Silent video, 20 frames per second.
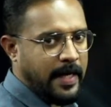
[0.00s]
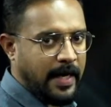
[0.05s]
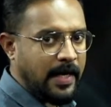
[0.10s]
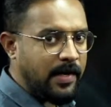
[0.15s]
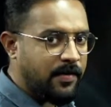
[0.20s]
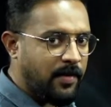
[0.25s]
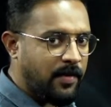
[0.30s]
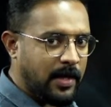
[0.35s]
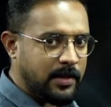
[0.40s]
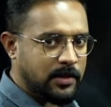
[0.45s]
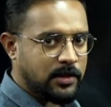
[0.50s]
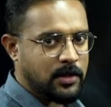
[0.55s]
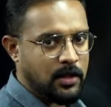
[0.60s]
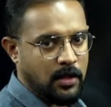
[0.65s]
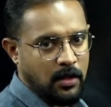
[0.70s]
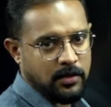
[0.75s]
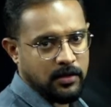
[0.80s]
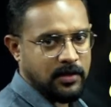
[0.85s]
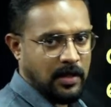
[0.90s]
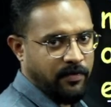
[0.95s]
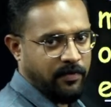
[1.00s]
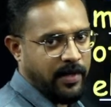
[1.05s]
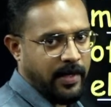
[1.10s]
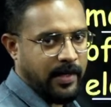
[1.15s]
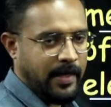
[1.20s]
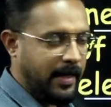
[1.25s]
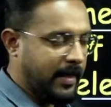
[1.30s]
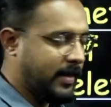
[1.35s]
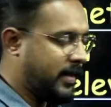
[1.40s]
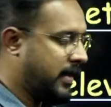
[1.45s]
advanced surveying
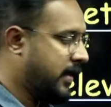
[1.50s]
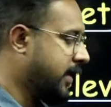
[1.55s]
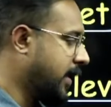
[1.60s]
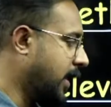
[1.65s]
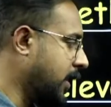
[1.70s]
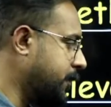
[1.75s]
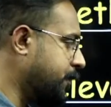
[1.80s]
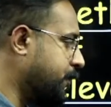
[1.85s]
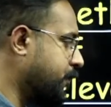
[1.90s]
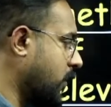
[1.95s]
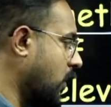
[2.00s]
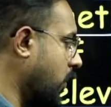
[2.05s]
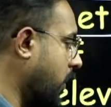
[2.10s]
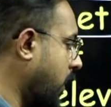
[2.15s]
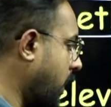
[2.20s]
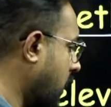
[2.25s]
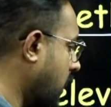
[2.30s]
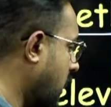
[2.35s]
technique there. Okay.